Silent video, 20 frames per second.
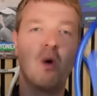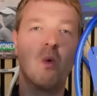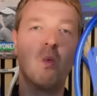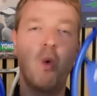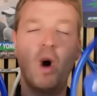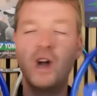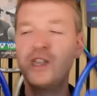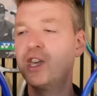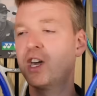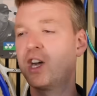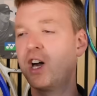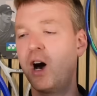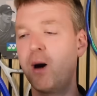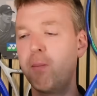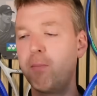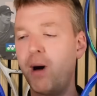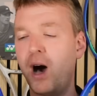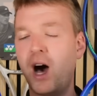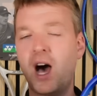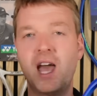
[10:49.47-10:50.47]
One you
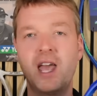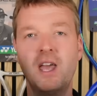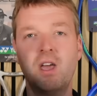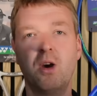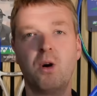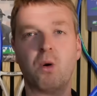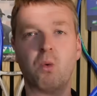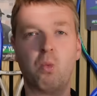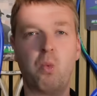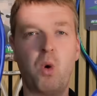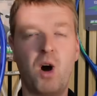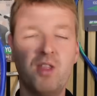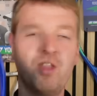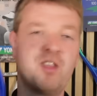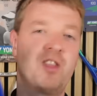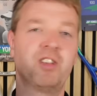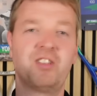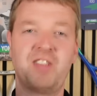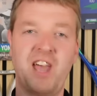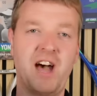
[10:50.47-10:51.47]
can't buy, one
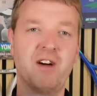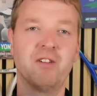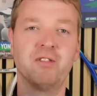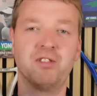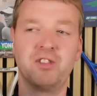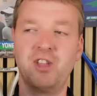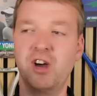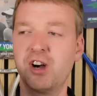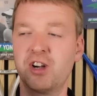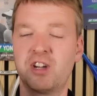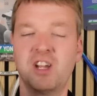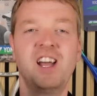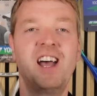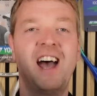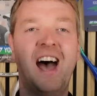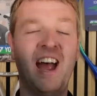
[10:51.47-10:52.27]
that's out of stock,